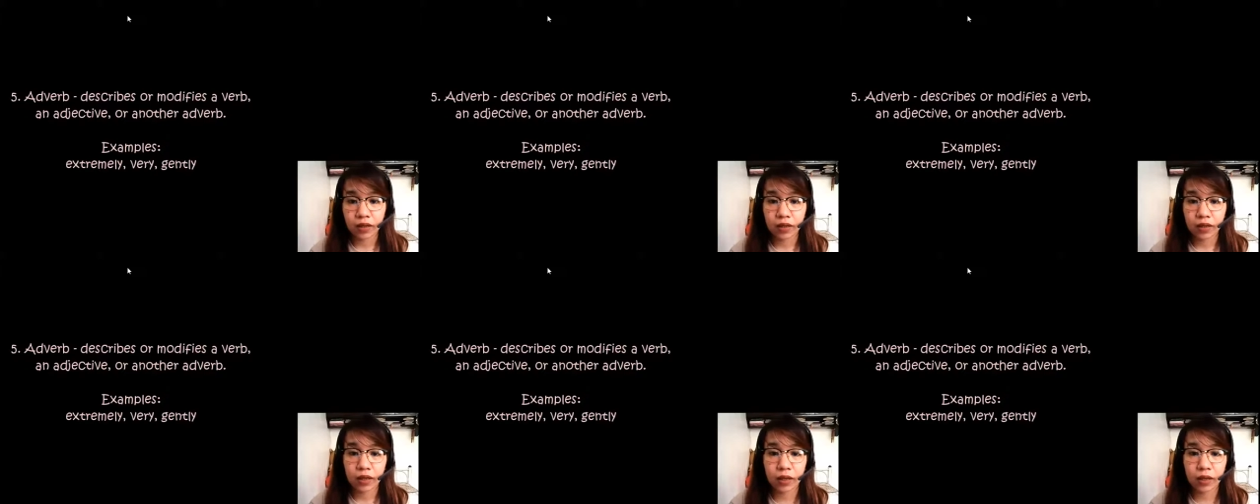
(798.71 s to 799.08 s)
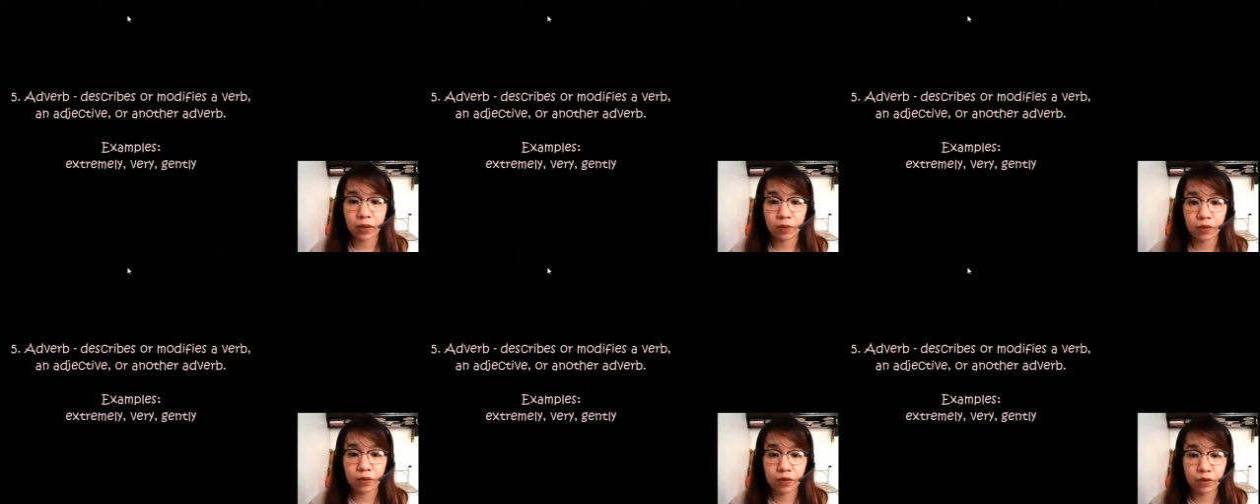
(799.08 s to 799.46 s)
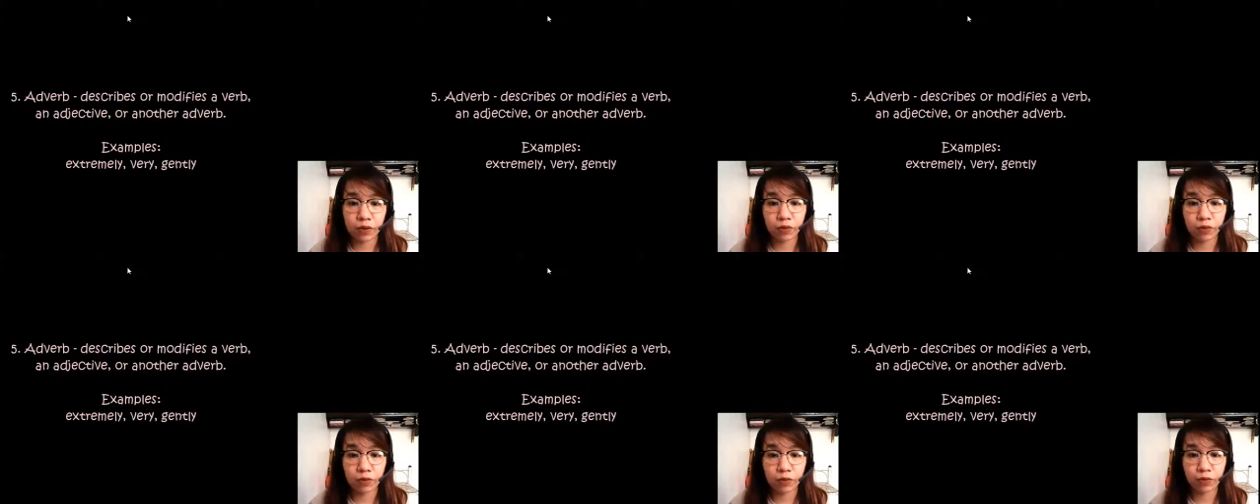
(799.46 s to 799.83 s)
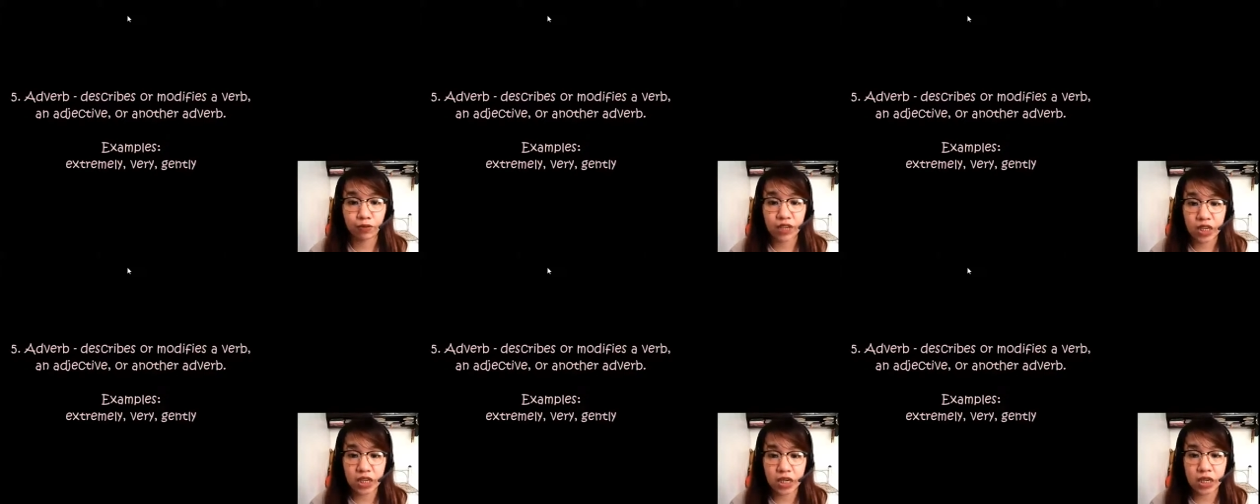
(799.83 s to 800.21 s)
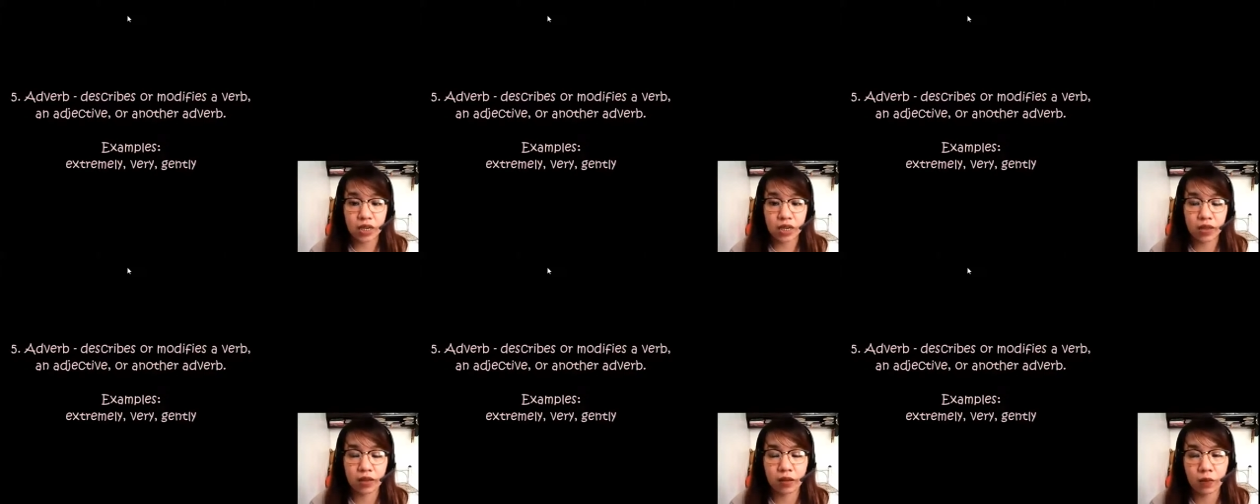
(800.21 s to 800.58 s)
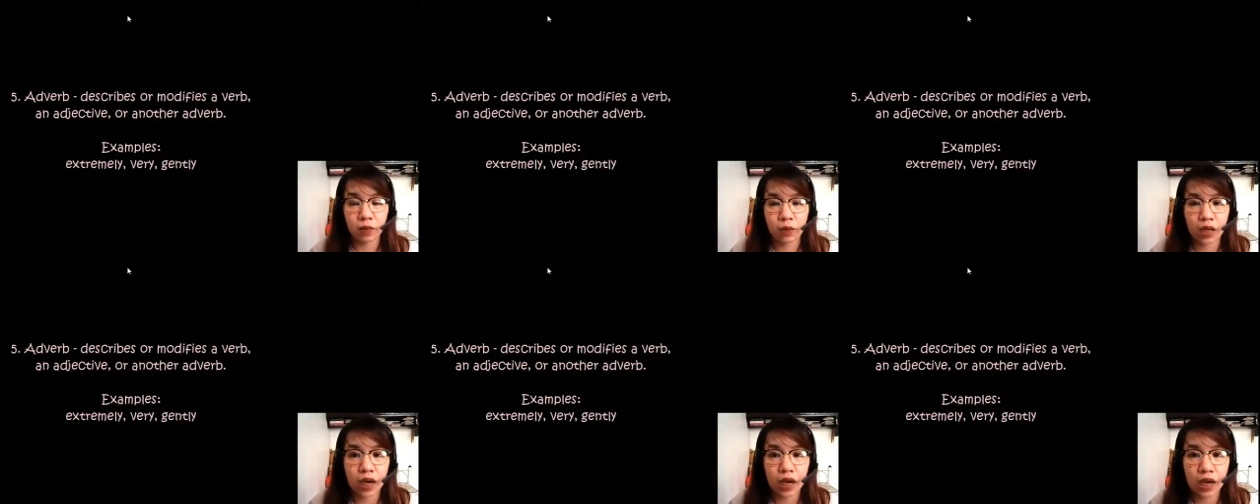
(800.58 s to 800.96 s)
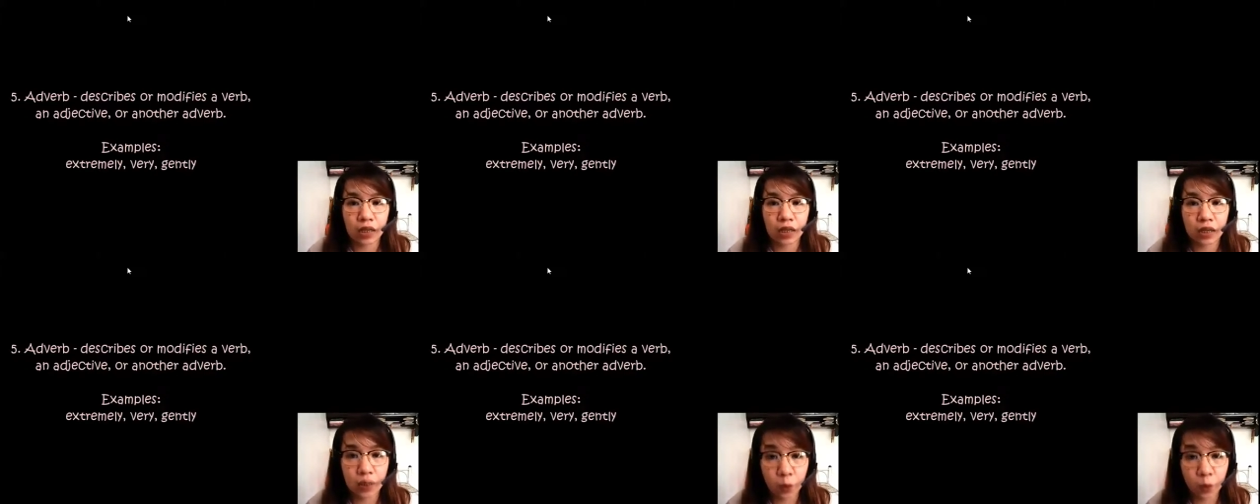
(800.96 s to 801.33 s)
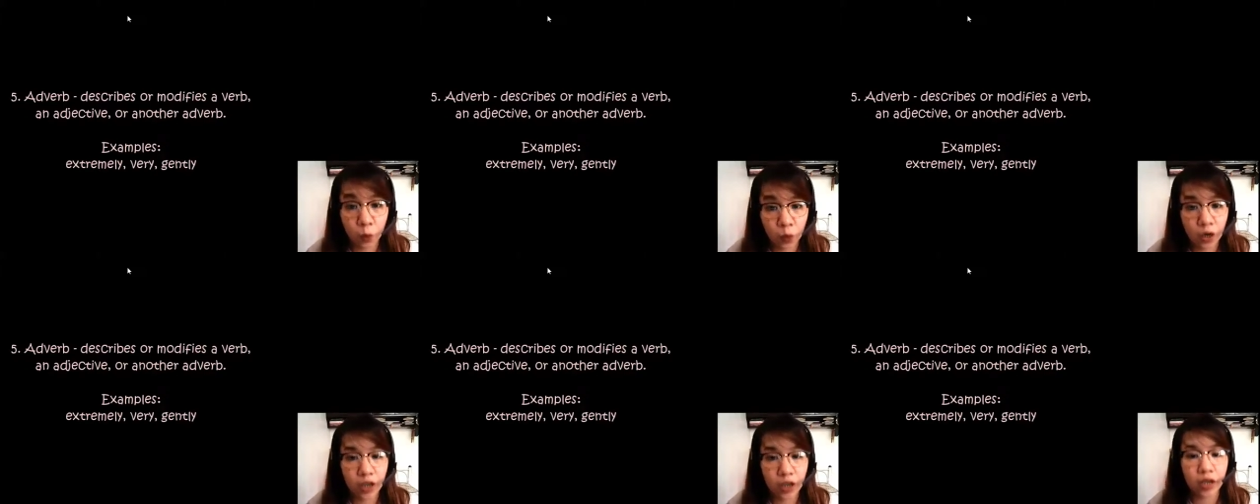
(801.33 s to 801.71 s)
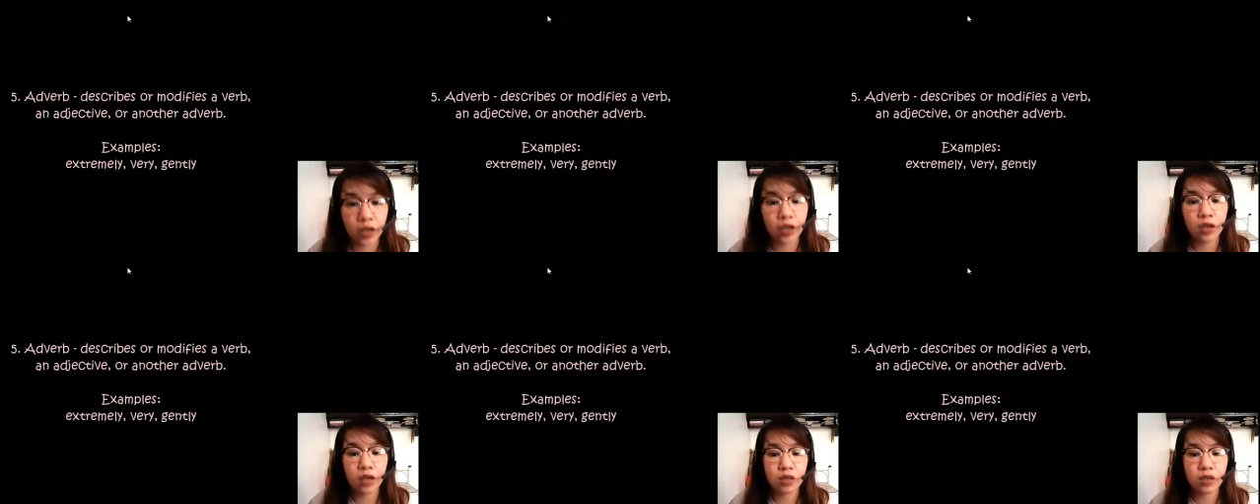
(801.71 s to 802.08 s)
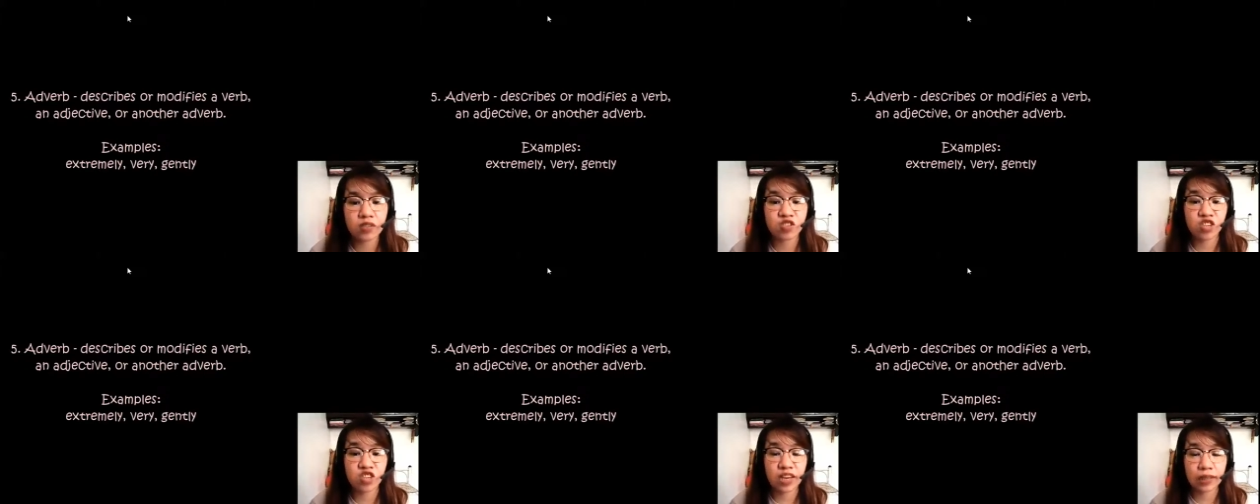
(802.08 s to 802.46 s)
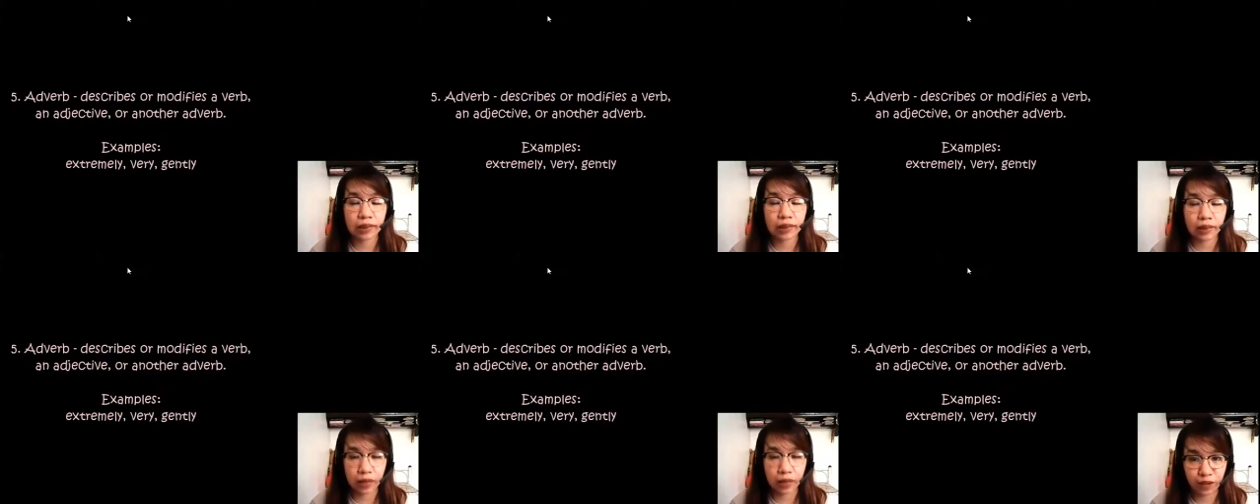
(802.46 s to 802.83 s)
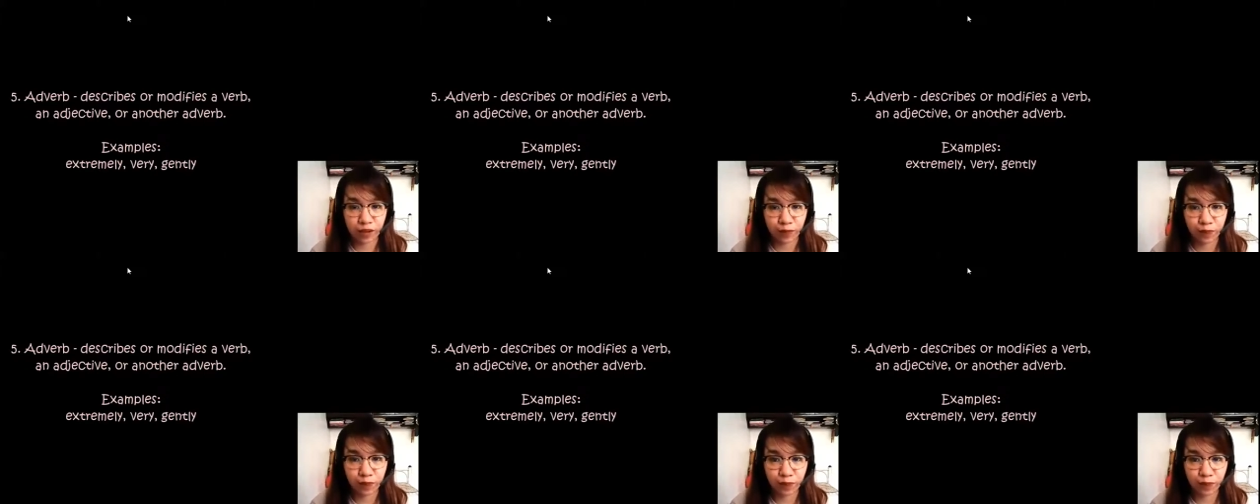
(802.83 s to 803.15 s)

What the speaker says: Okay, we remove e and then we add y, gently.